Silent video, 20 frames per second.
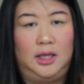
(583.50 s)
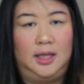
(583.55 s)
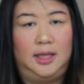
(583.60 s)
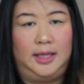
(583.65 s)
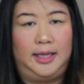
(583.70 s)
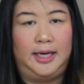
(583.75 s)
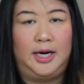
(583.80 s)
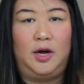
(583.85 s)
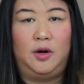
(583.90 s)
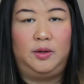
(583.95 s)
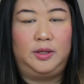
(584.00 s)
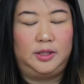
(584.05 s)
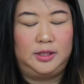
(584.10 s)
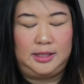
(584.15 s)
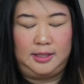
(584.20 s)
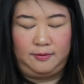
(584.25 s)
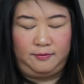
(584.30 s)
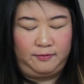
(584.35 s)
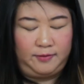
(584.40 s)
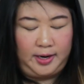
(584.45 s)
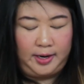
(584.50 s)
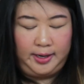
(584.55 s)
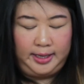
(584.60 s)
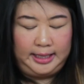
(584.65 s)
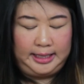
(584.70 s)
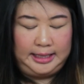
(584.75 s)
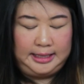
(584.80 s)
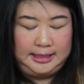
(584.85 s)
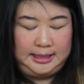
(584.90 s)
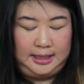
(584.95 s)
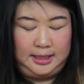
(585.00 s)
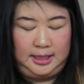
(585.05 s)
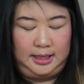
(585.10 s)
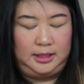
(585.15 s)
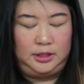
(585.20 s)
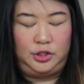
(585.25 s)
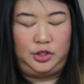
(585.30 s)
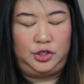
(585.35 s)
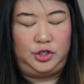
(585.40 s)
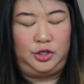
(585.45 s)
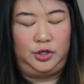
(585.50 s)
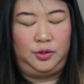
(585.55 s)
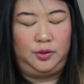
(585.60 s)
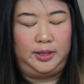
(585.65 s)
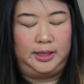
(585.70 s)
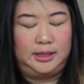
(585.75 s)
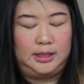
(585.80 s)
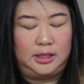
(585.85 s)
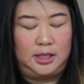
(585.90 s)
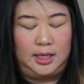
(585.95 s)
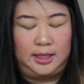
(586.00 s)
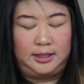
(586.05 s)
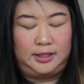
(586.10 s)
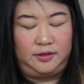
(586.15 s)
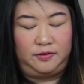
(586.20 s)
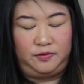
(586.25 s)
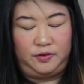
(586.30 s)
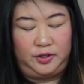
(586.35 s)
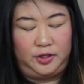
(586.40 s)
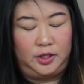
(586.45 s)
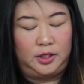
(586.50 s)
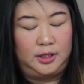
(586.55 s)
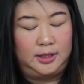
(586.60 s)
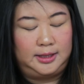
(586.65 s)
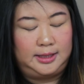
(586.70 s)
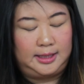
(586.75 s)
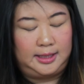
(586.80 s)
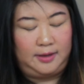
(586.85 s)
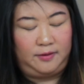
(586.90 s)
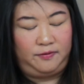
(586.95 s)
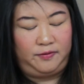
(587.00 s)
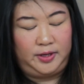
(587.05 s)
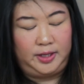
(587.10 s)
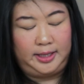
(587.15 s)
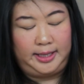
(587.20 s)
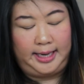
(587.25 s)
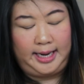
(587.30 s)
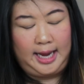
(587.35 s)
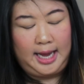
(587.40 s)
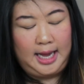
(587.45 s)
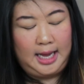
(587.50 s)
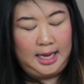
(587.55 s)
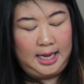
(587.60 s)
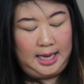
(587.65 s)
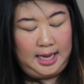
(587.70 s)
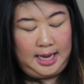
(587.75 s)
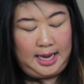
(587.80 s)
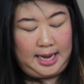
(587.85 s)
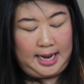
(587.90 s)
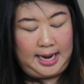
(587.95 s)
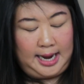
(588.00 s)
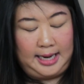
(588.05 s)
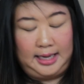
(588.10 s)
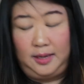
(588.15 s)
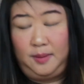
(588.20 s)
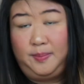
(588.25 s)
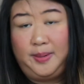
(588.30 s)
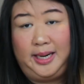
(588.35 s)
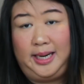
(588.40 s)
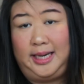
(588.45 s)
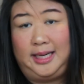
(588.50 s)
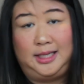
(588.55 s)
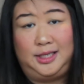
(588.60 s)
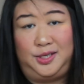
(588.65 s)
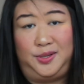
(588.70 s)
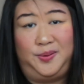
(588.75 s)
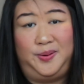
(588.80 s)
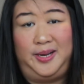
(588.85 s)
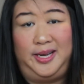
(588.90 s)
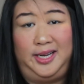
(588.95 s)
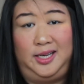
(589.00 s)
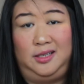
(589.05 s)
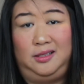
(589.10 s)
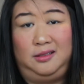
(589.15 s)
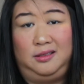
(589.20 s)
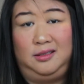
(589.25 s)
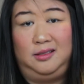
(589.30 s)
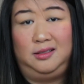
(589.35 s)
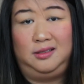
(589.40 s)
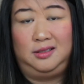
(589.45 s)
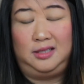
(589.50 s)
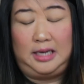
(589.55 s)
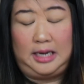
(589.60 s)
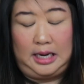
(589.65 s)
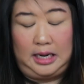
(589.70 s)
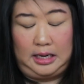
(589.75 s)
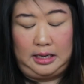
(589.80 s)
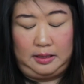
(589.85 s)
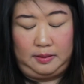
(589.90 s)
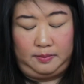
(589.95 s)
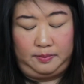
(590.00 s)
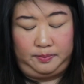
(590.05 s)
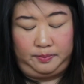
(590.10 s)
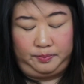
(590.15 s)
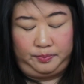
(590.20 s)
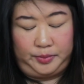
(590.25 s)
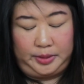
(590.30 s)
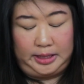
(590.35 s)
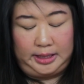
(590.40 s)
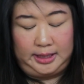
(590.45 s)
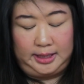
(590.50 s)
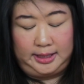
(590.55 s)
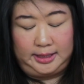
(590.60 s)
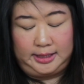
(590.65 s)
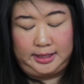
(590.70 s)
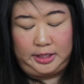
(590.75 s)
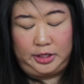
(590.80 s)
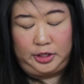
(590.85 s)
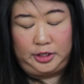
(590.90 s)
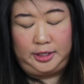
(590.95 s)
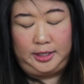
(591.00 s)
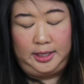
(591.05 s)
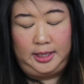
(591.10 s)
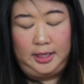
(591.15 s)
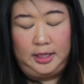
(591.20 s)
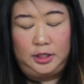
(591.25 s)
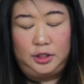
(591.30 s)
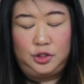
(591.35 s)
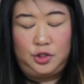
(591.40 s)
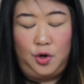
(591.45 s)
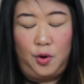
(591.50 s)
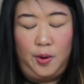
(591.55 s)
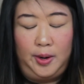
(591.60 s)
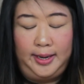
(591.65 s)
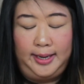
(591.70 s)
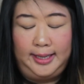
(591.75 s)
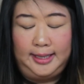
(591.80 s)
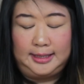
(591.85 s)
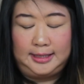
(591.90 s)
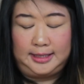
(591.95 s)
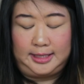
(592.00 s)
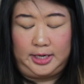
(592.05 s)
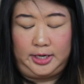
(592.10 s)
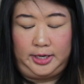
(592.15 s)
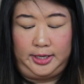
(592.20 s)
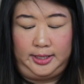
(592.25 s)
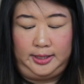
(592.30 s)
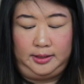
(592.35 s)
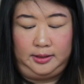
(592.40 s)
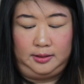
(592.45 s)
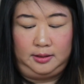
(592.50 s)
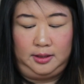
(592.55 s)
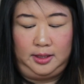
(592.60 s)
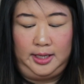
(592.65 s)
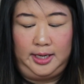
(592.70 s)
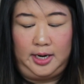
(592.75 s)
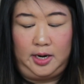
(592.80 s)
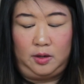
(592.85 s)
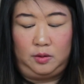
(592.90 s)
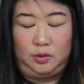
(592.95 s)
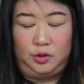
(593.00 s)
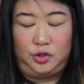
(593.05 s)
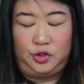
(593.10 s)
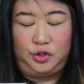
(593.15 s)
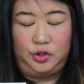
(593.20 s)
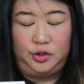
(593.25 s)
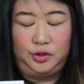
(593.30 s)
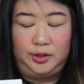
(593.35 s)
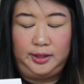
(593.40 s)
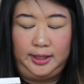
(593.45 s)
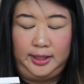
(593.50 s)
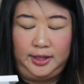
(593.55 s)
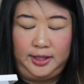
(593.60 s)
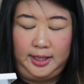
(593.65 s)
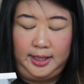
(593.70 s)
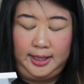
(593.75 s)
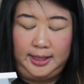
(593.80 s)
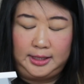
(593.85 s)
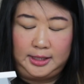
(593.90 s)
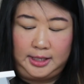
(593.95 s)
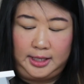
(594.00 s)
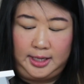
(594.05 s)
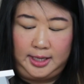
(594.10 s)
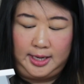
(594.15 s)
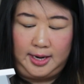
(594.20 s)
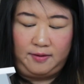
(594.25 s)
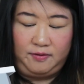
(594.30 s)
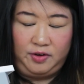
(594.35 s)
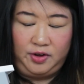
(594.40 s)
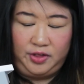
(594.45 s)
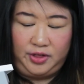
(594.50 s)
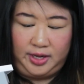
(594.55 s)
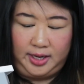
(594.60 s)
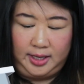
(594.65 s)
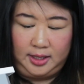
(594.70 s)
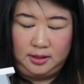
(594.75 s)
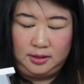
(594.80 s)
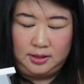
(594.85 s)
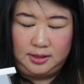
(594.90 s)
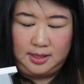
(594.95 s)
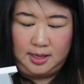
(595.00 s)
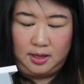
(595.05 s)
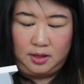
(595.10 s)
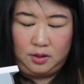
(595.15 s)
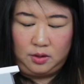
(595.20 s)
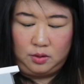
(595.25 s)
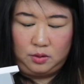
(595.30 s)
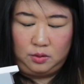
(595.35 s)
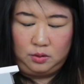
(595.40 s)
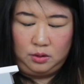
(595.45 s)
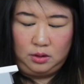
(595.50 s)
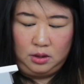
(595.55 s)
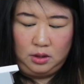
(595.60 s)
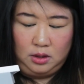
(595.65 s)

You know, it was a very easy thing to do. It's not difficult, and I feel like anybody can do it. And it's a good toy, it's good, you know, journaling thing, it's a good everything. So